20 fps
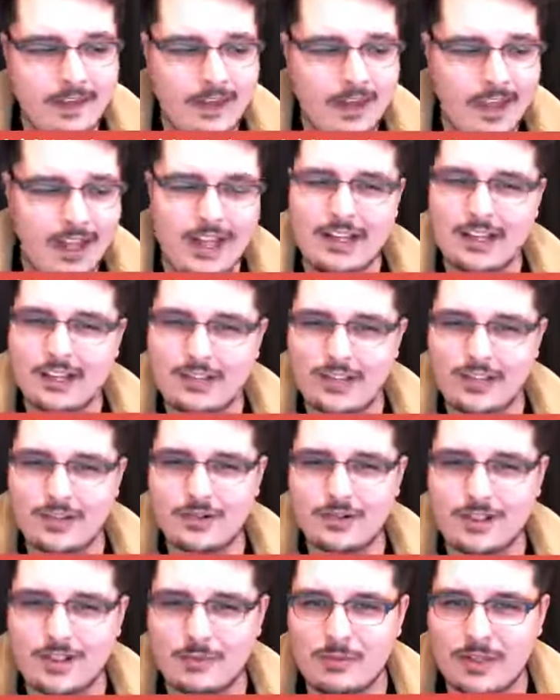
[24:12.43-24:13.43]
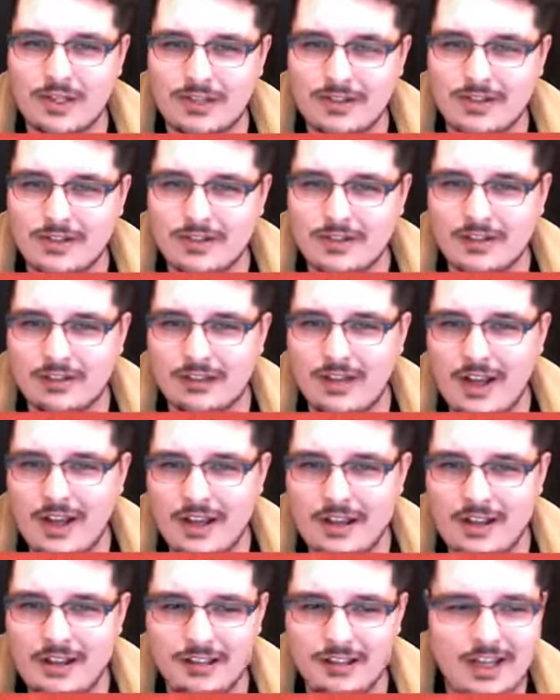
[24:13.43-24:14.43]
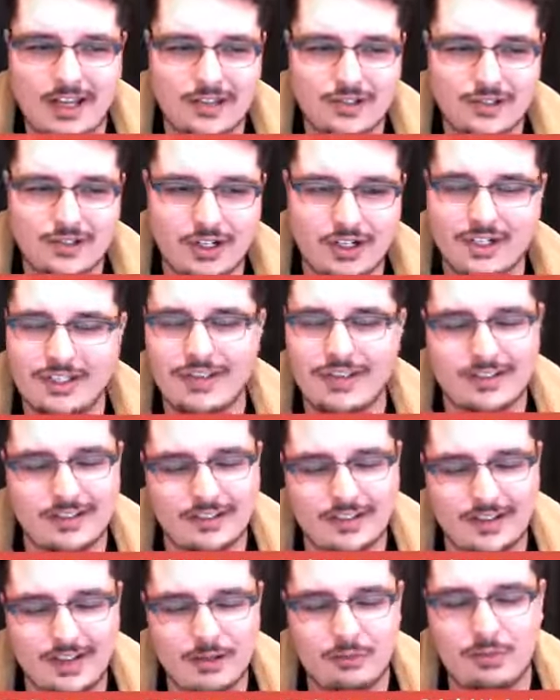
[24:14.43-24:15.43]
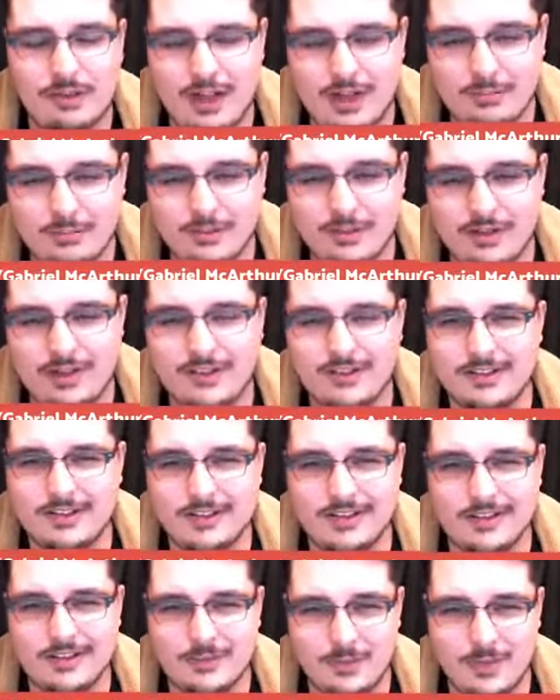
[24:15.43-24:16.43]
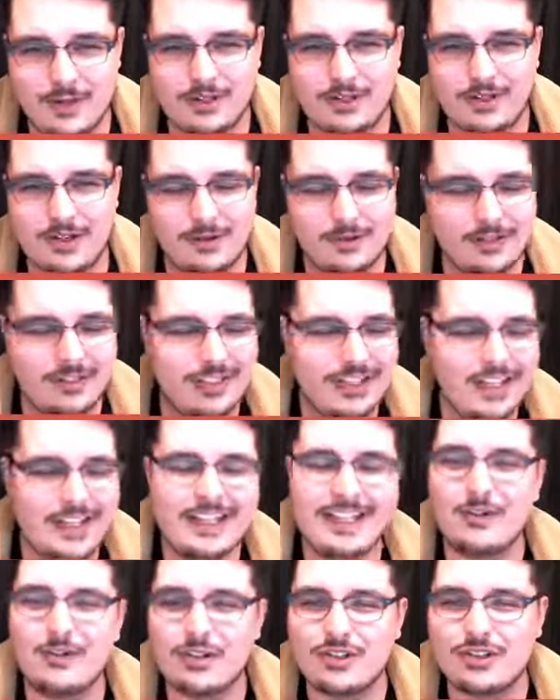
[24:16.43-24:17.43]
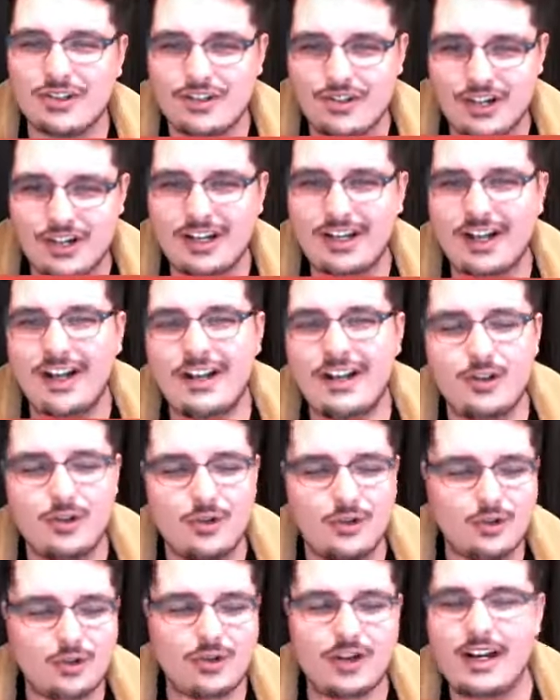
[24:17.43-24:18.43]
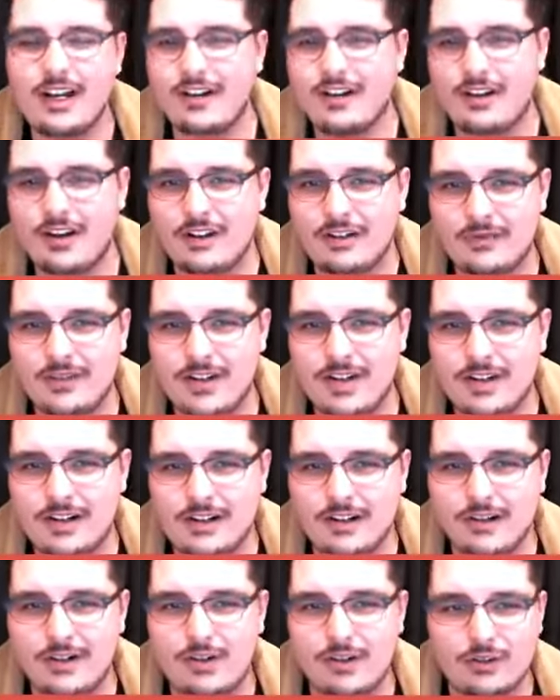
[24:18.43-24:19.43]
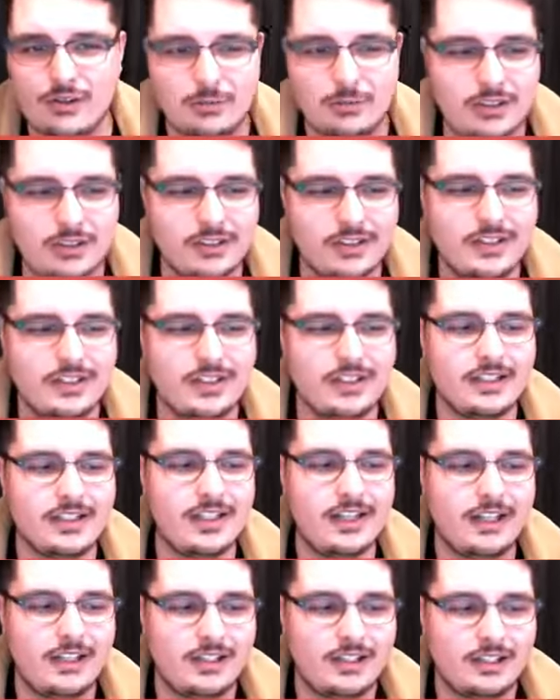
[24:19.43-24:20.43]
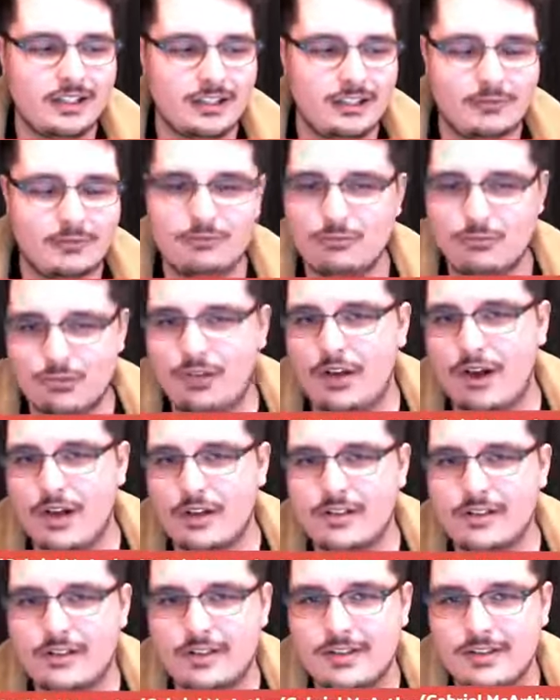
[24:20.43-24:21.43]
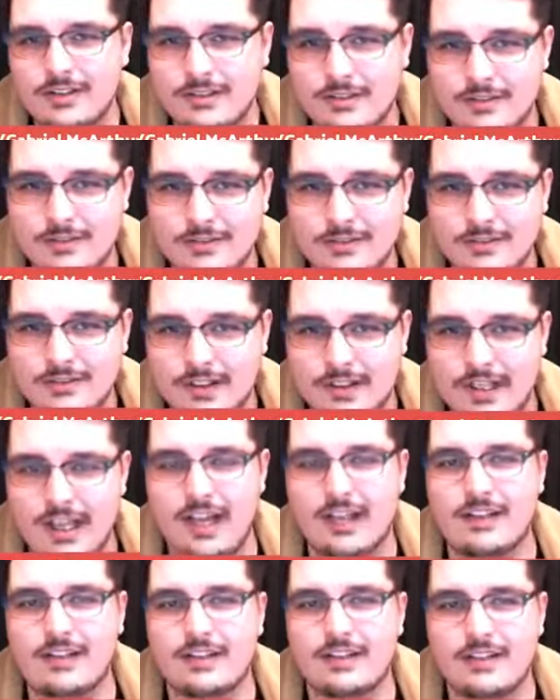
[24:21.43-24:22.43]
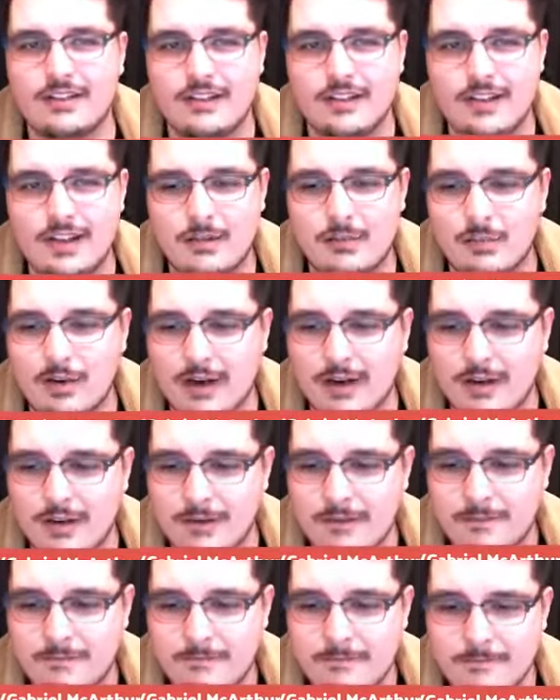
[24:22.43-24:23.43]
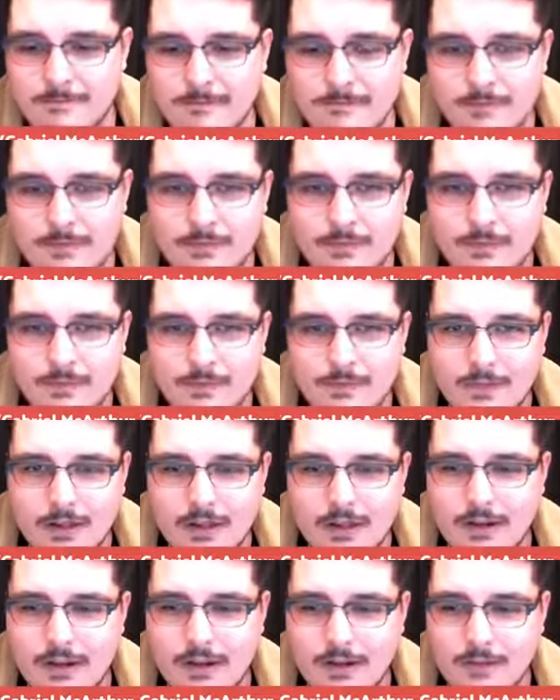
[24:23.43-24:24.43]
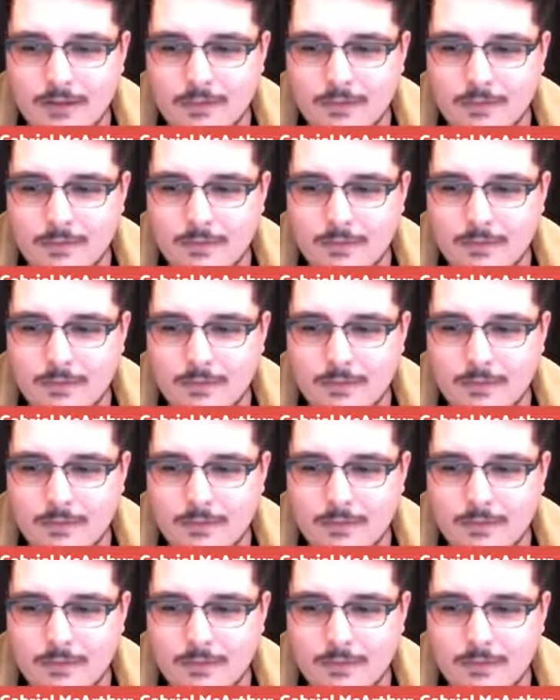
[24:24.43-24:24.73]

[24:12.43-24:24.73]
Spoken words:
And it's interesting because there's a line in The Last Jedi. This is not a plot point. This is well known. It was a Jedi who trained Darth Vader and ultimately lost the galaxy to the Empire. I